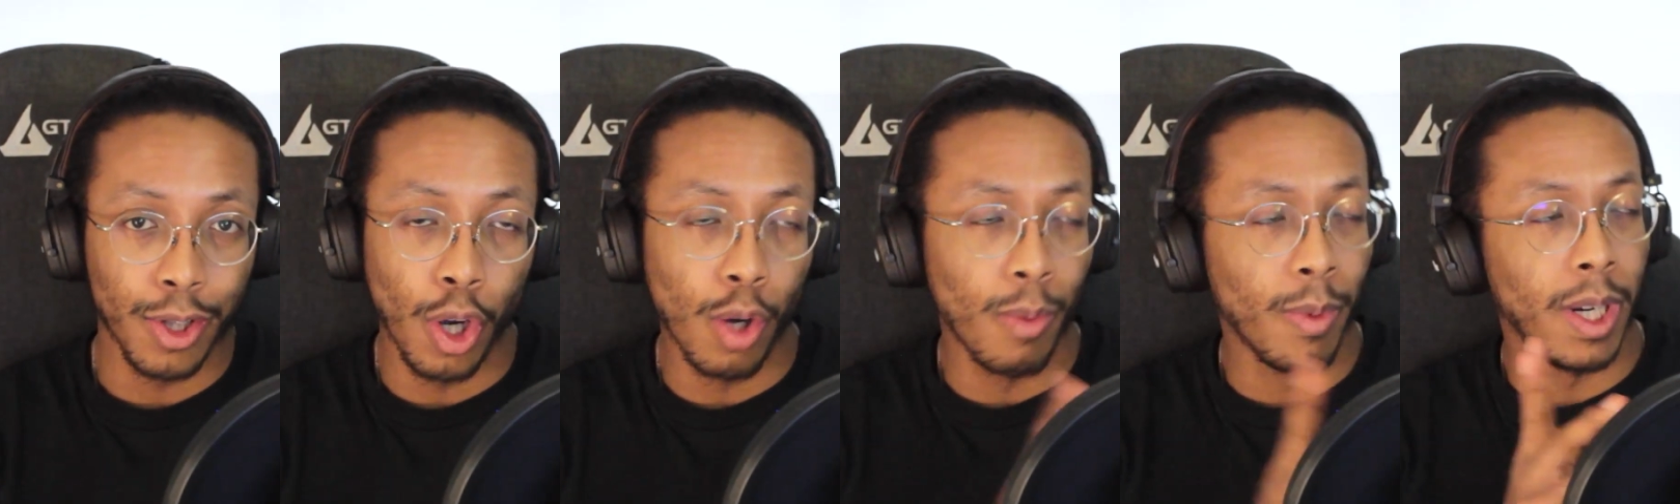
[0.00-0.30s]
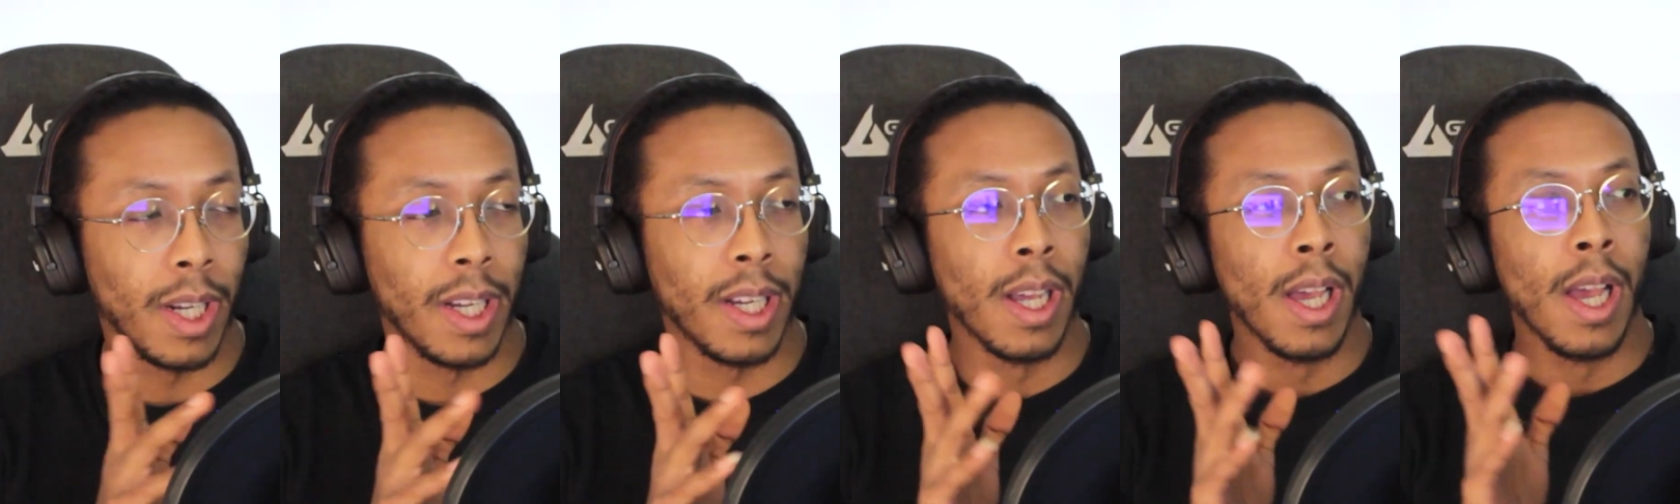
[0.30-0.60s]

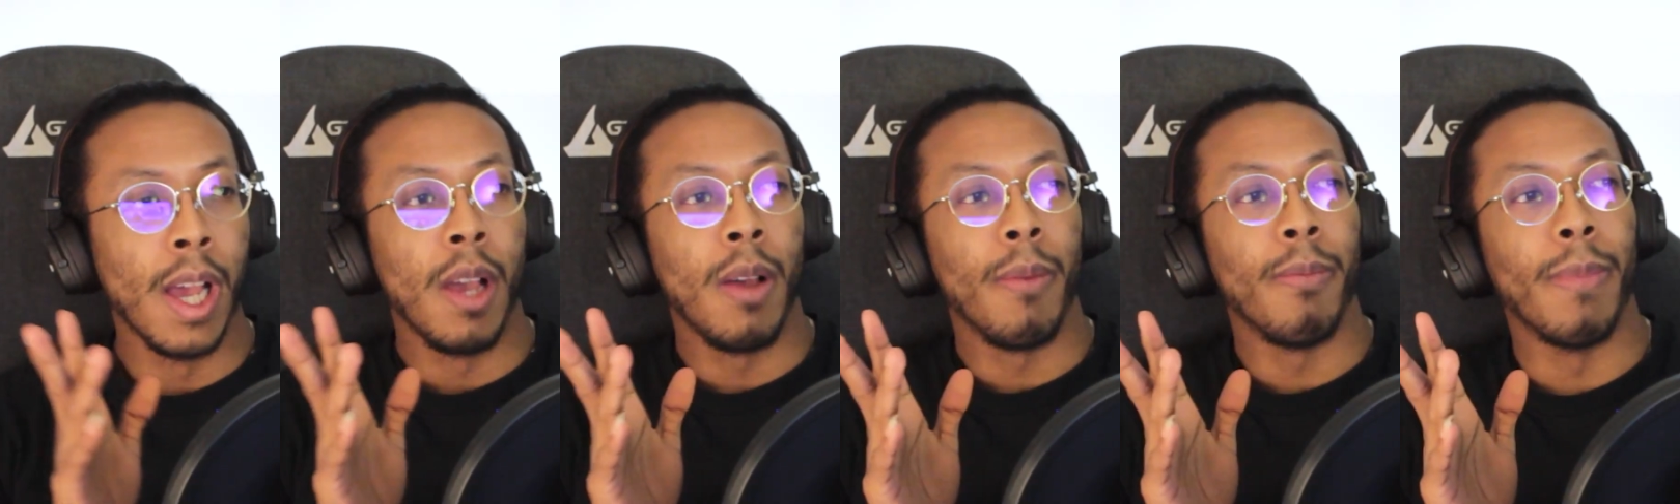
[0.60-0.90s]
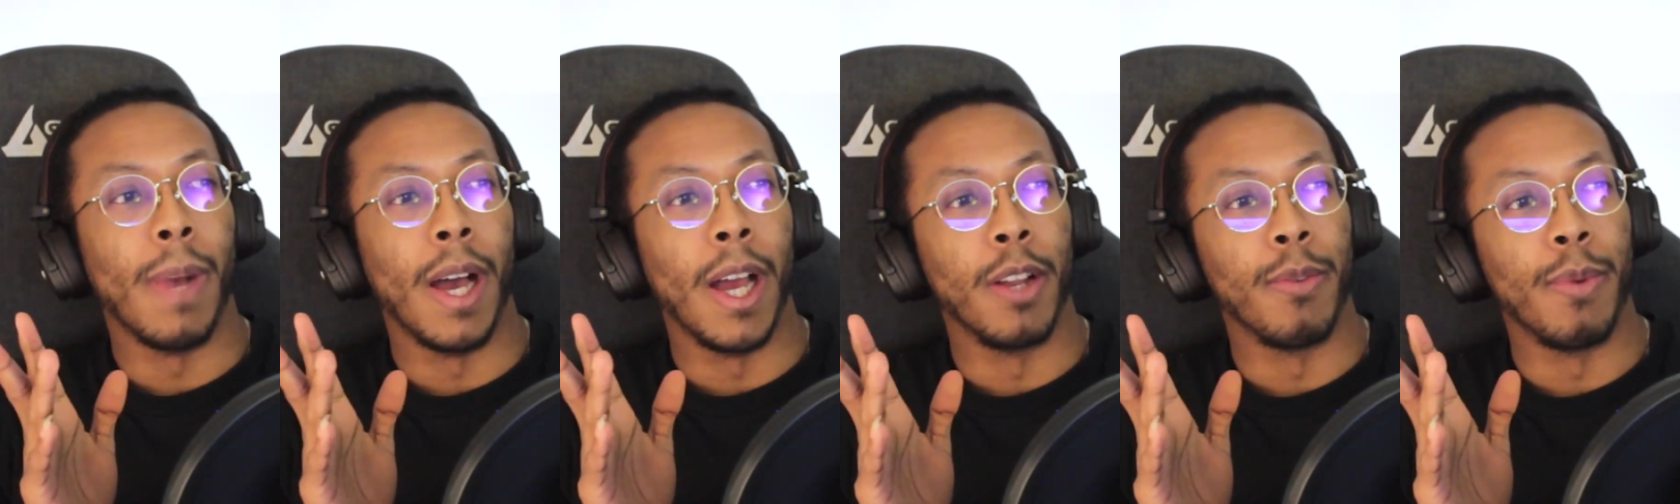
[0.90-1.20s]
Normally,
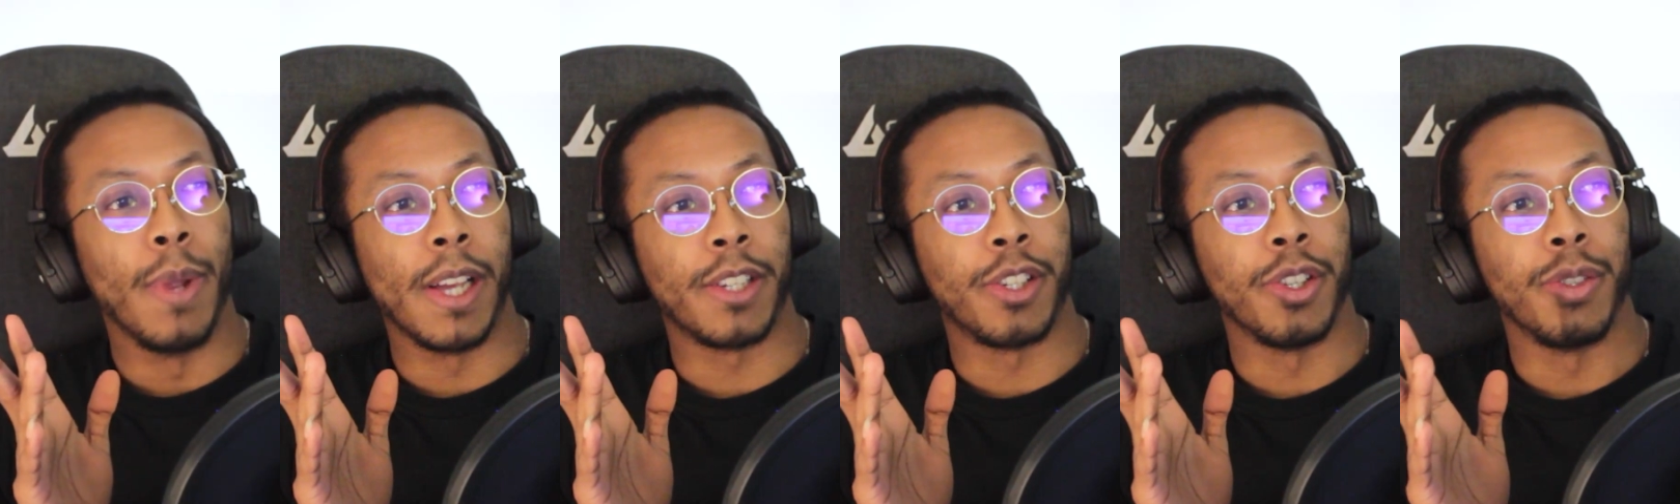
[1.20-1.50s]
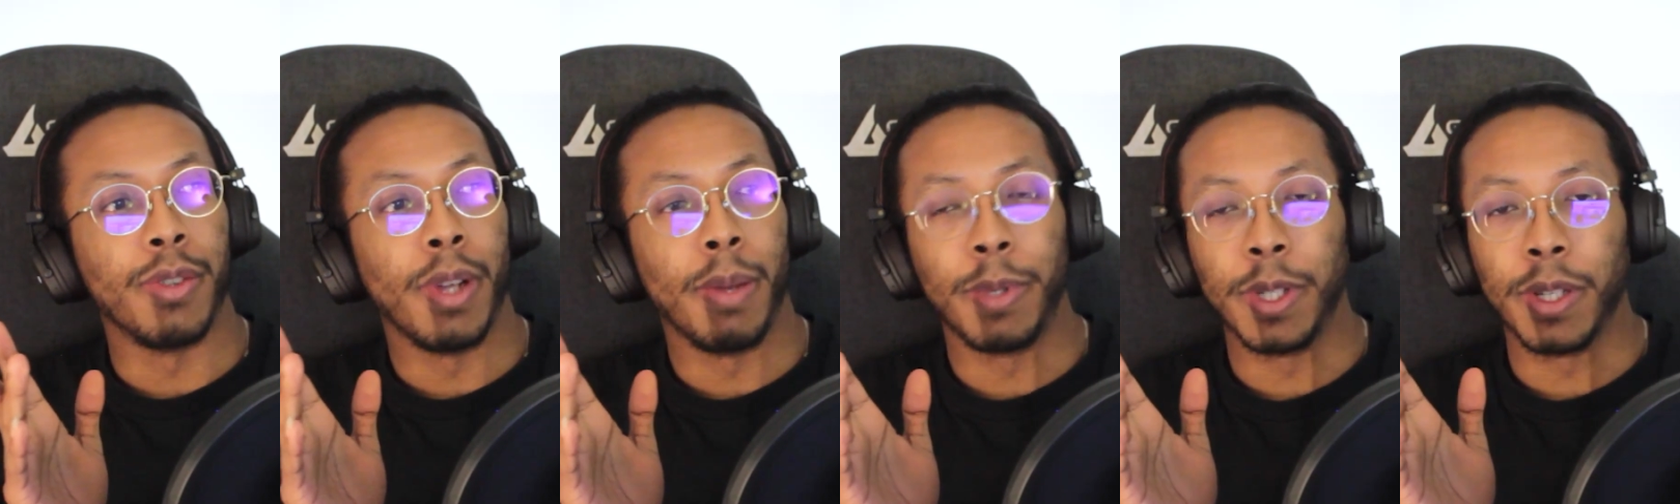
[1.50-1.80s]
my
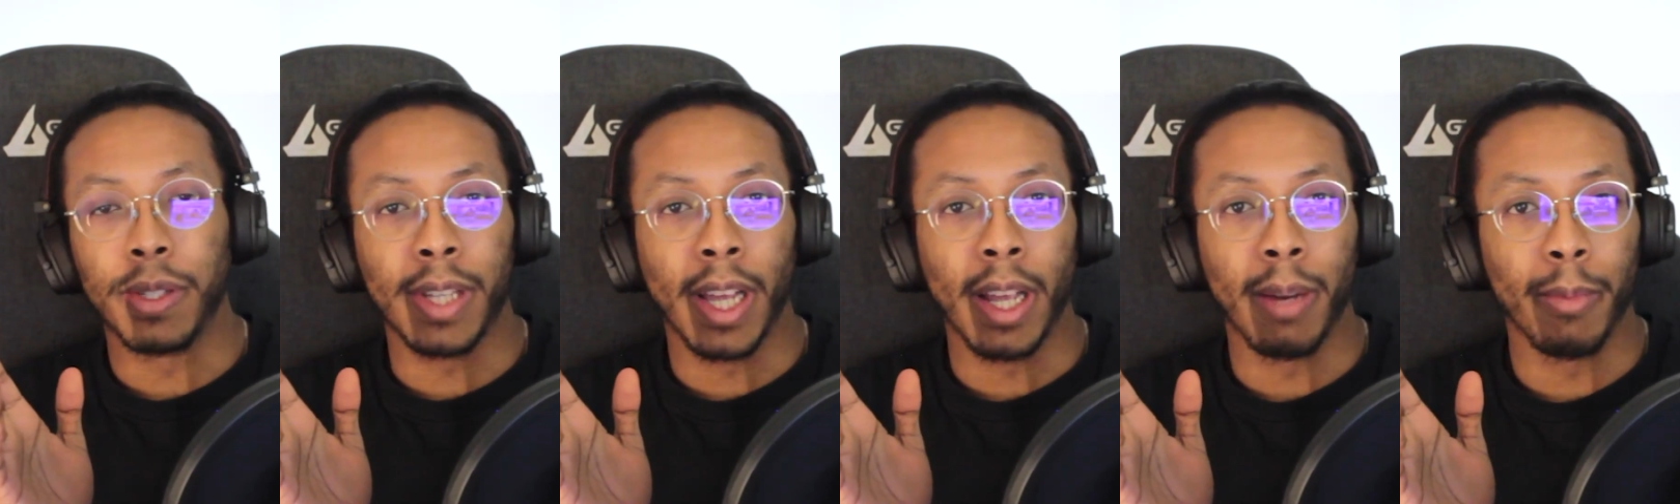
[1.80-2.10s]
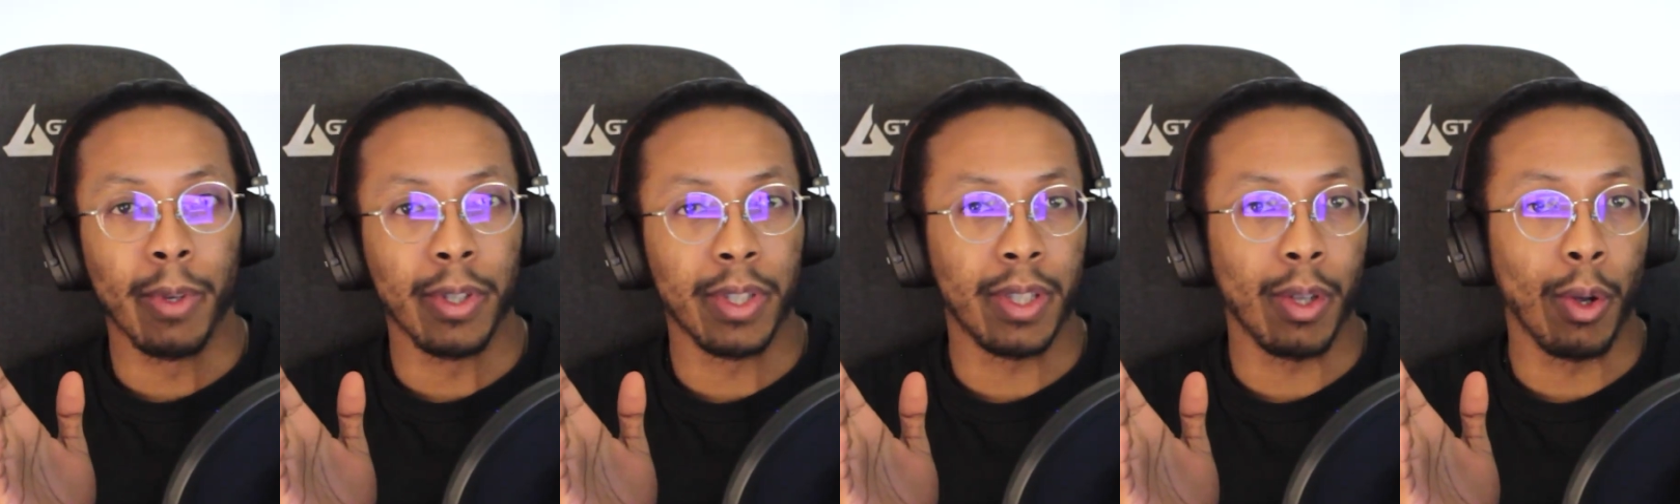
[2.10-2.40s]
reaction to episode
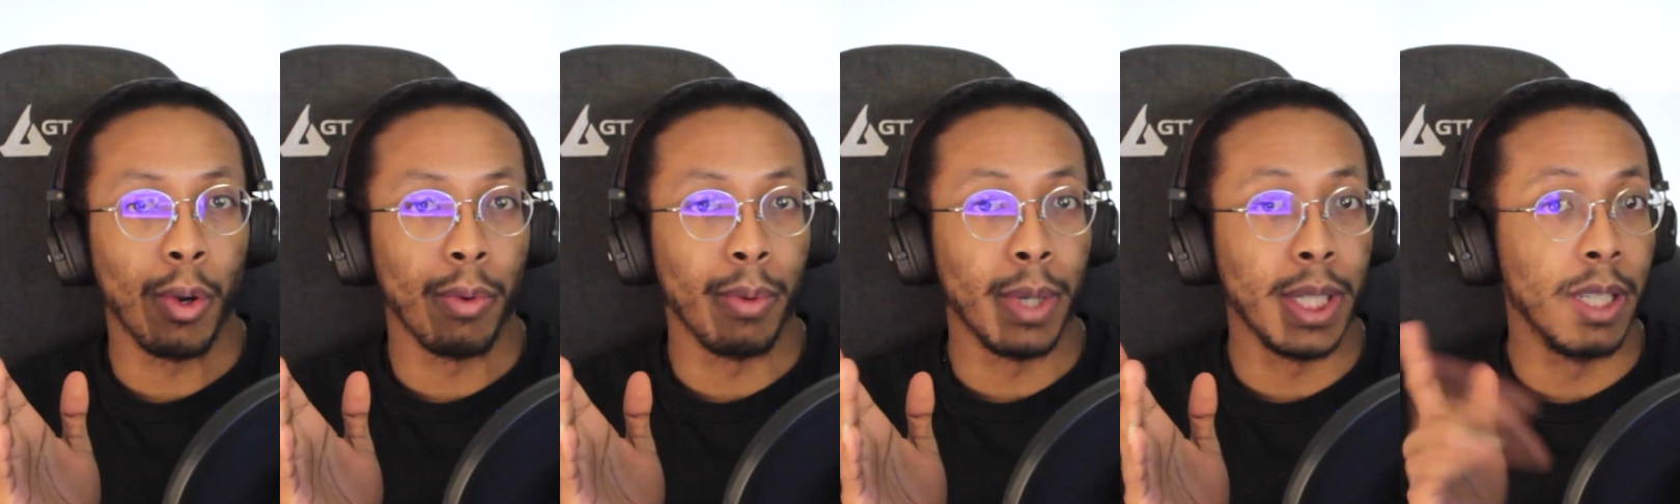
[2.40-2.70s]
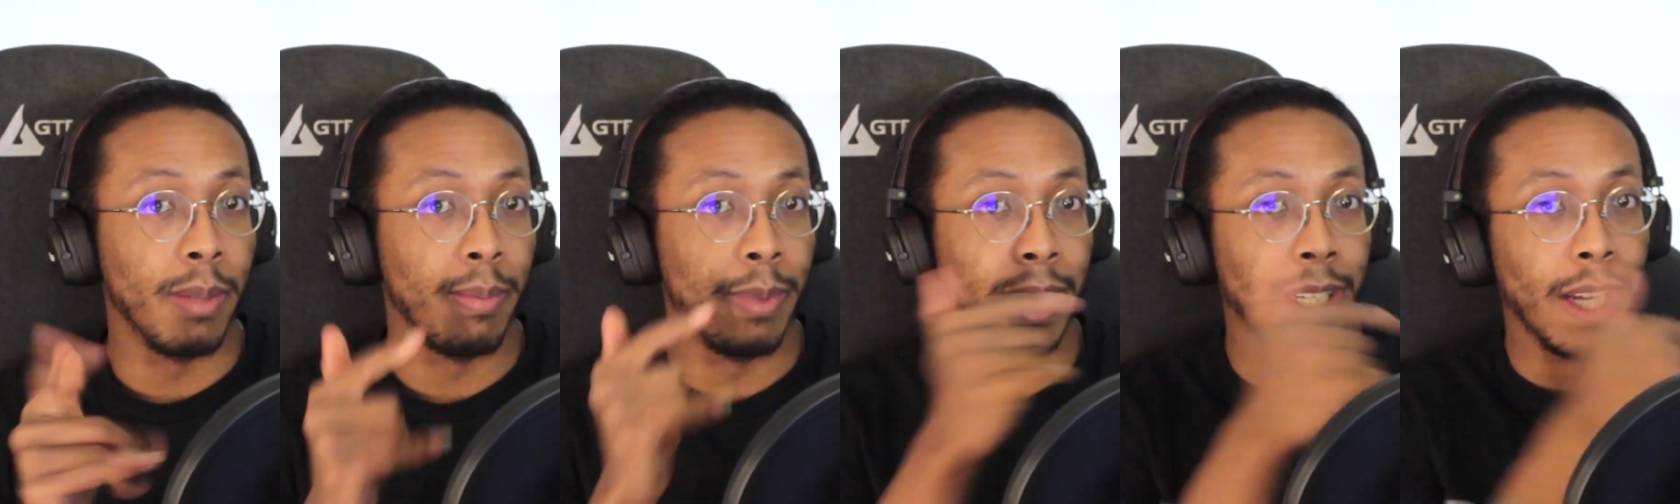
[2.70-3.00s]
10 must
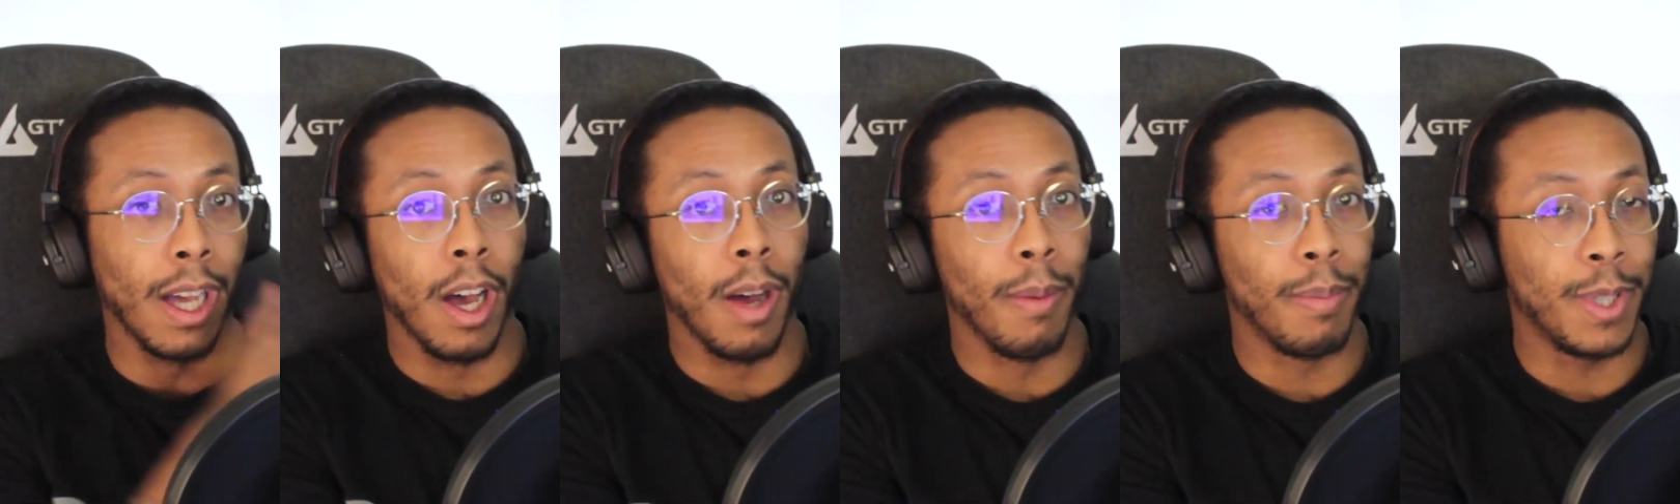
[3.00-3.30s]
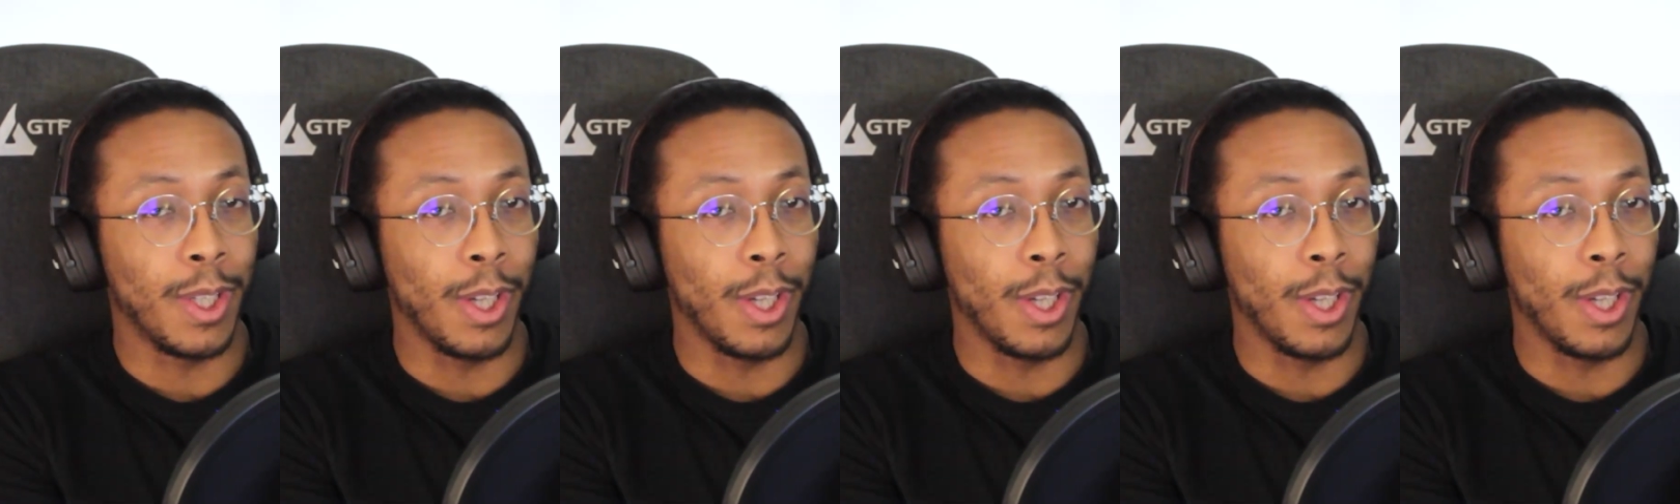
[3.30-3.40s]
already be up,